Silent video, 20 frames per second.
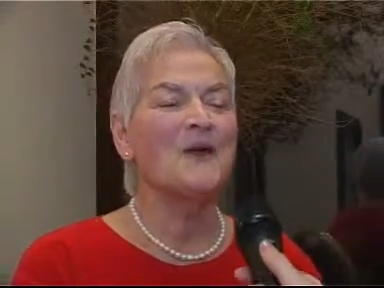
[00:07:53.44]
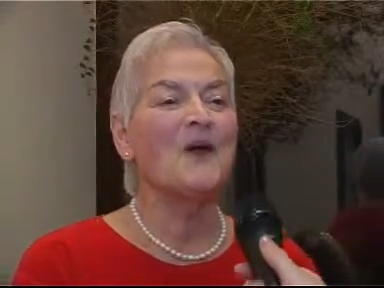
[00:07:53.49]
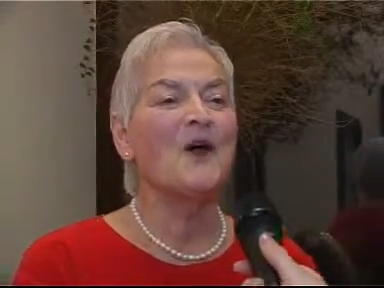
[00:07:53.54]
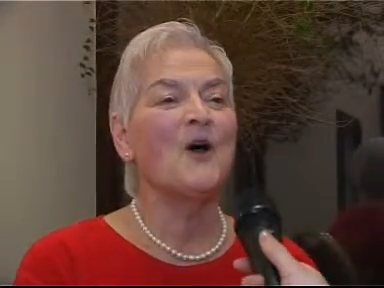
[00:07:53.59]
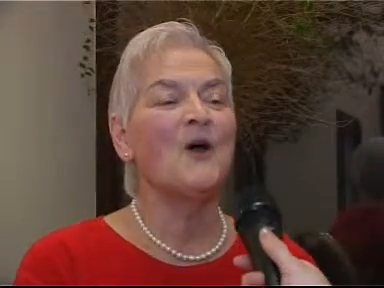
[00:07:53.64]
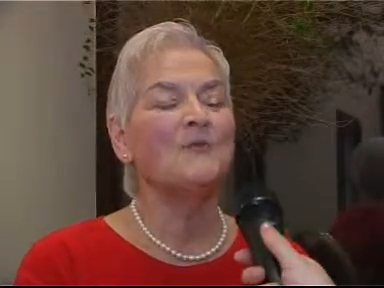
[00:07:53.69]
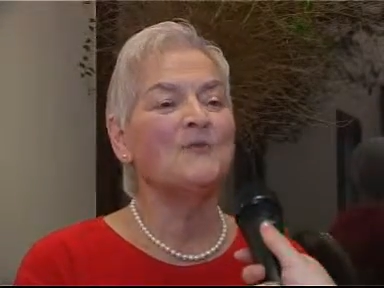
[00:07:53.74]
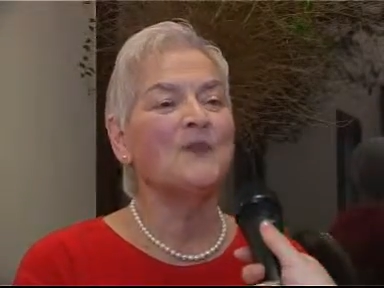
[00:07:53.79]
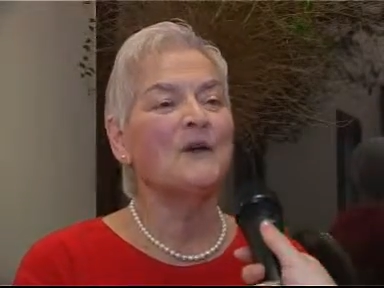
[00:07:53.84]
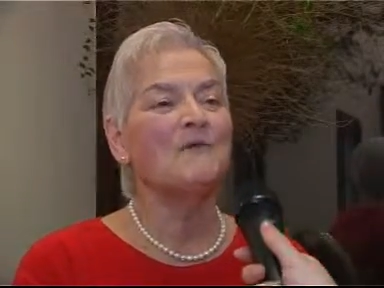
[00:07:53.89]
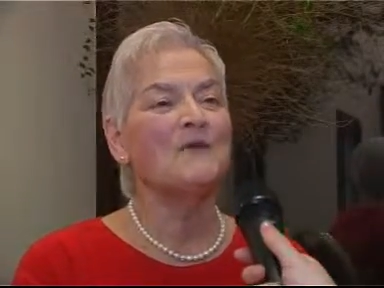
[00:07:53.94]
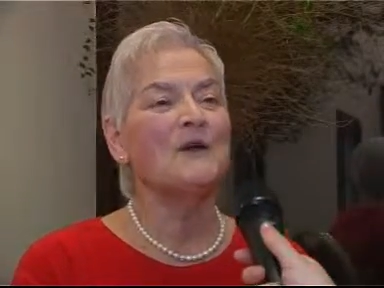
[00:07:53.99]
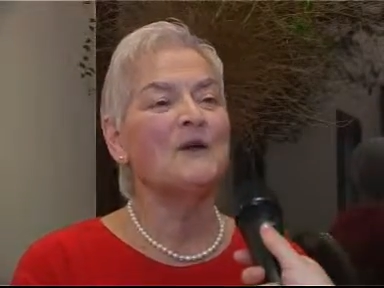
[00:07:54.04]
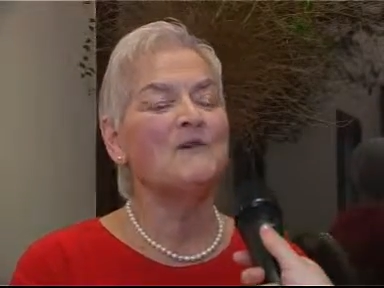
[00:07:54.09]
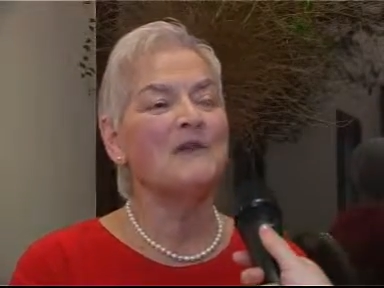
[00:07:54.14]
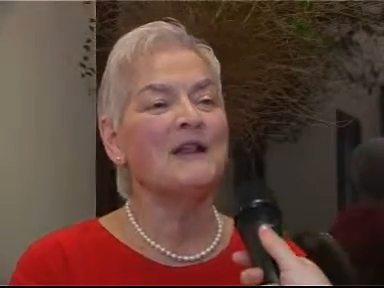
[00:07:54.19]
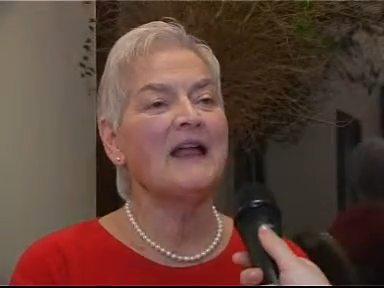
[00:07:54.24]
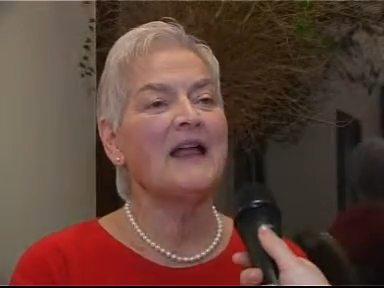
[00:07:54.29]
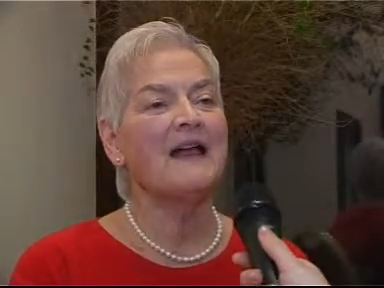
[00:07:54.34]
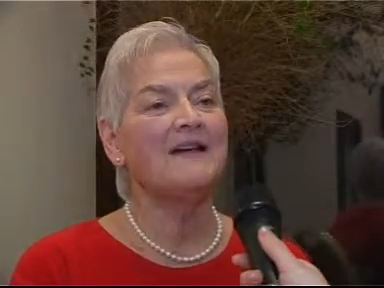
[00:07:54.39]
hope that we
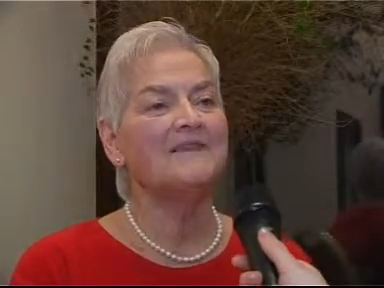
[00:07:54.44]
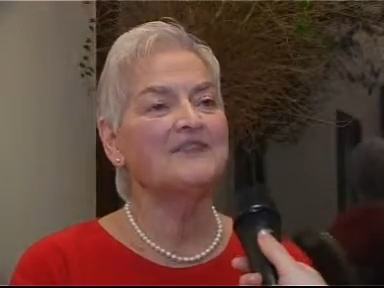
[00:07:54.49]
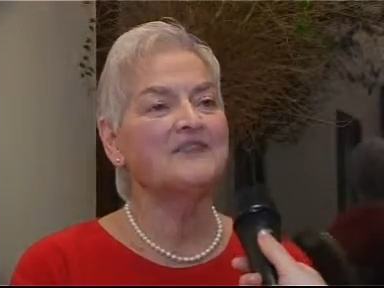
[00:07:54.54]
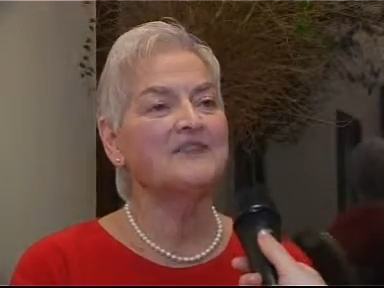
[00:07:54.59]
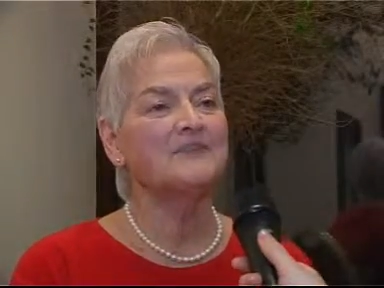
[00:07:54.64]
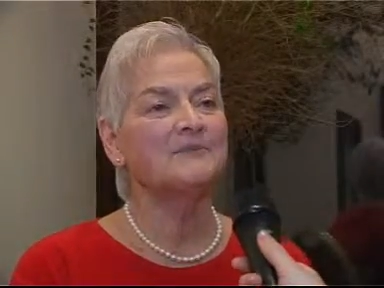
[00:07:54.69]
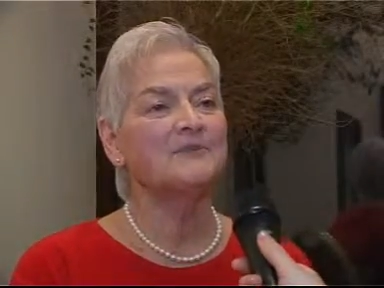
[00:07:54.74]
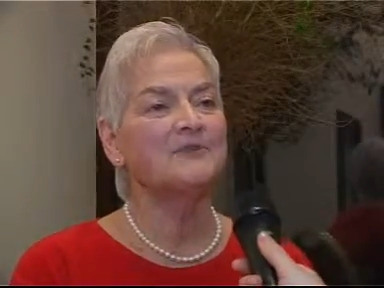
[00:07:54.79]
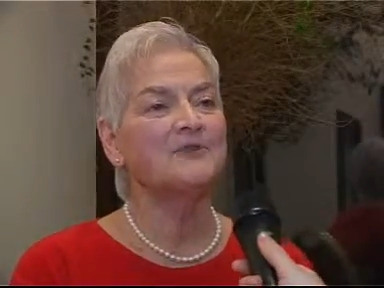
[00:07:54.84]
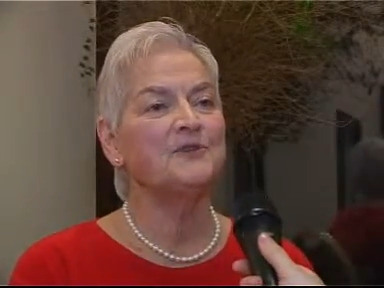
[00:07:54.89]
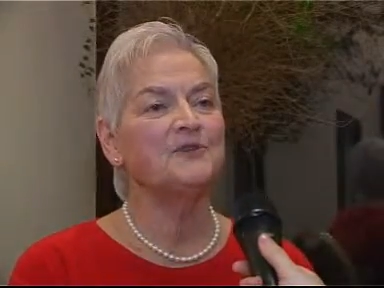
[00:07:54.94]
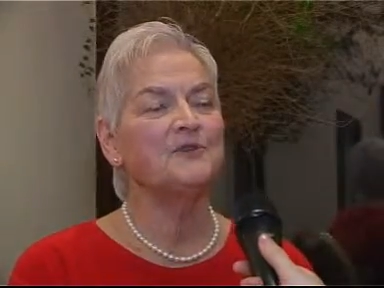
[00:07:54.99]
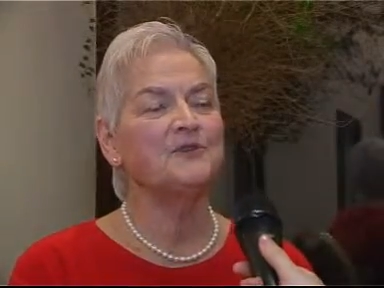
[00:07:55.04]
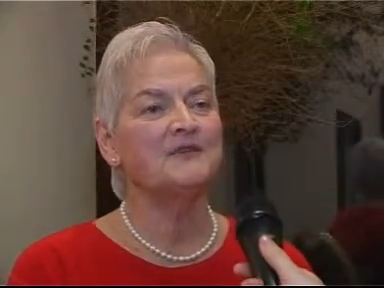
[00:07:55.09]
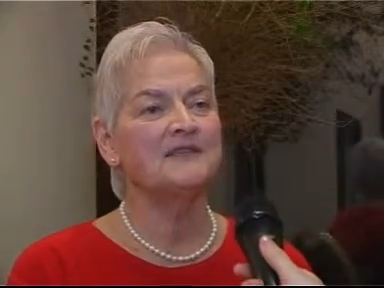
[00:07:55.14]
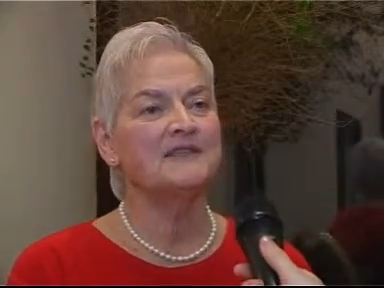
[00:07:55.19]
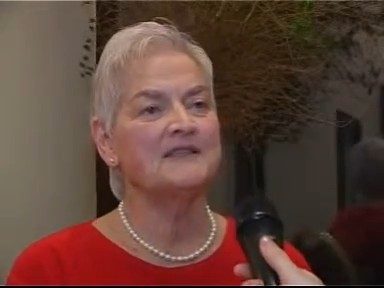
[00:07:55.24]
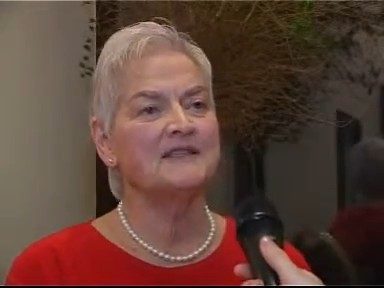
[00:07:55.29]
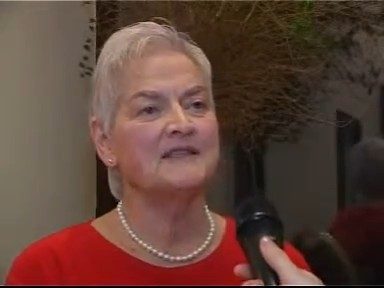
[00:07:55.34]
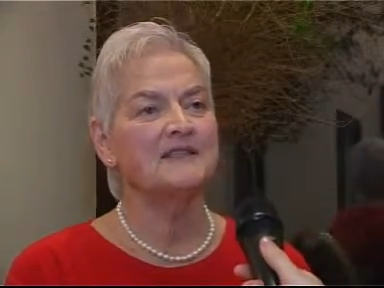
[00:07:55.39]
will have some
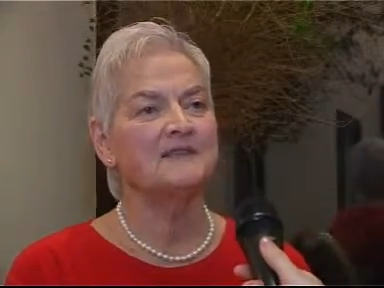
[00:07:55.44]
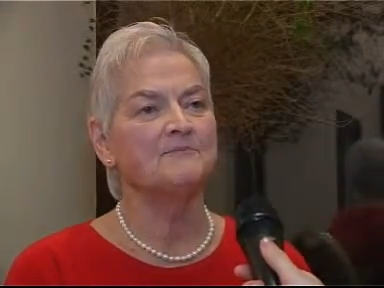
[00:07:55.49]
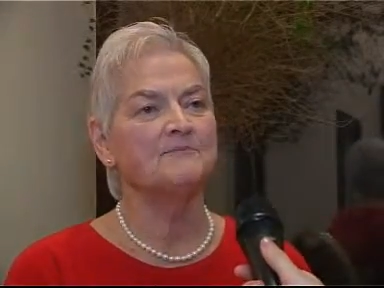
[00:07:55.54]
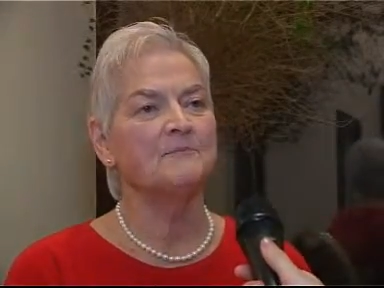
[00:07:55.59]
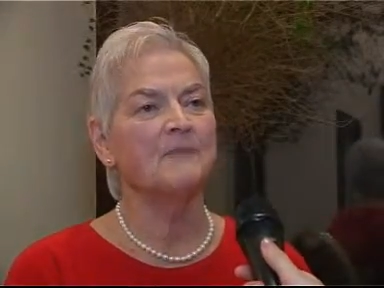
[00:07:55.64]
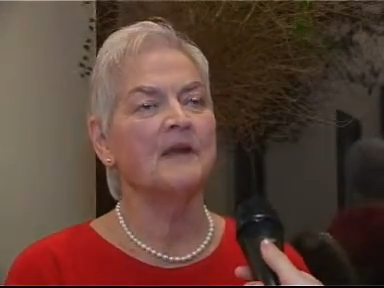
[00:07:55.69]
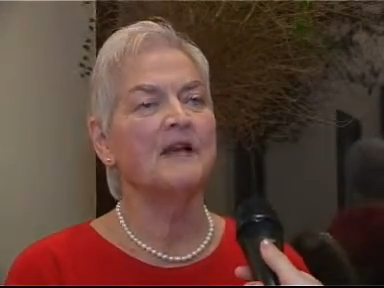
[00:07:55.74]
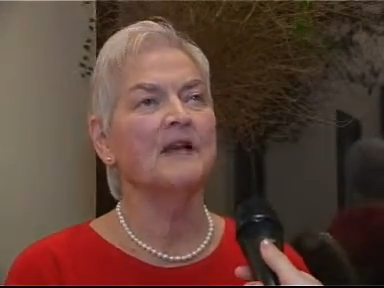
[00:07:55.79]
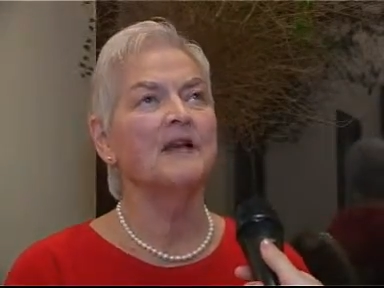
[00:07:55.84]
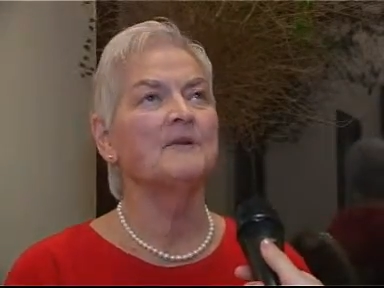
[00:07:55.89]
tourism